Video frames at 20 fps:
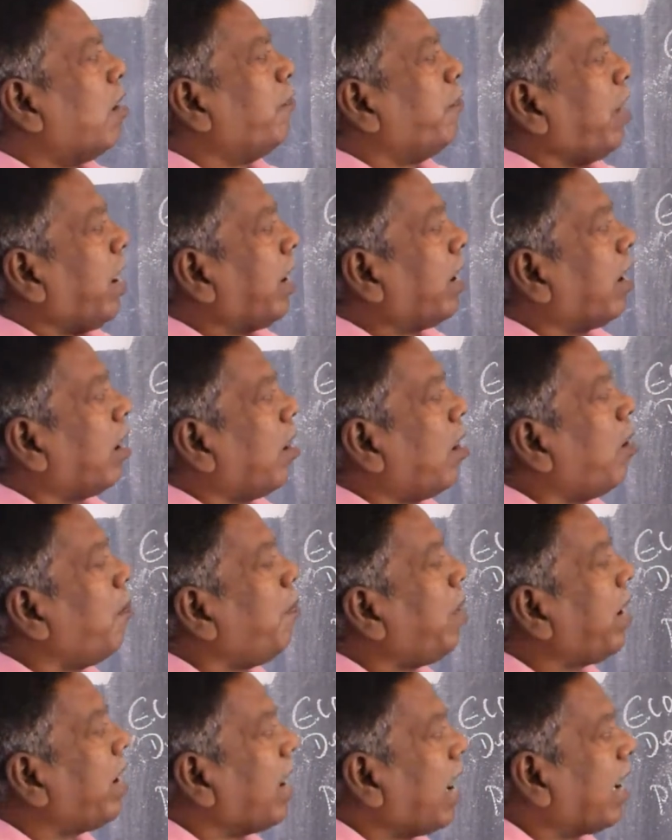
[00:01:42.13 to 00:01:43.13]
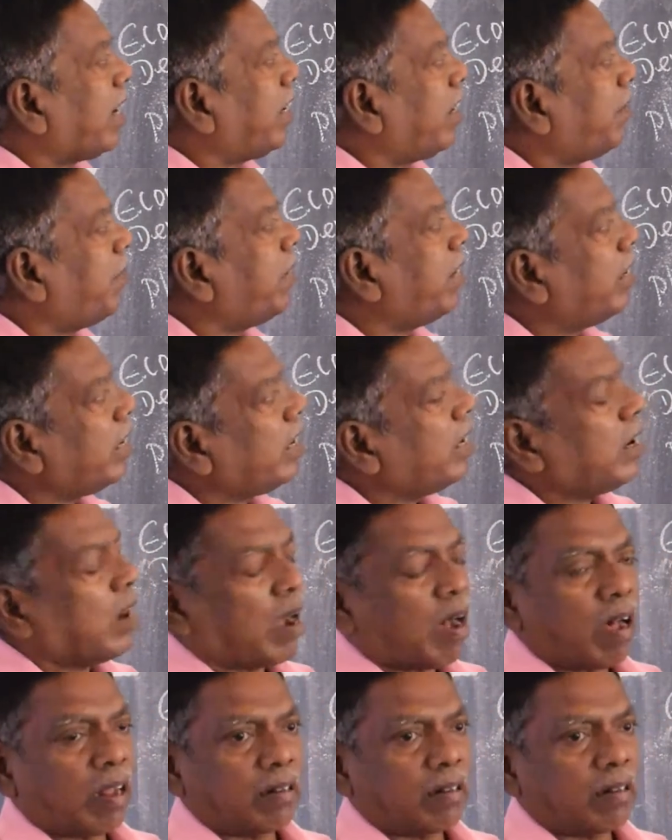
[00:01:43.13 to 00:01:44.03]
of economic activity,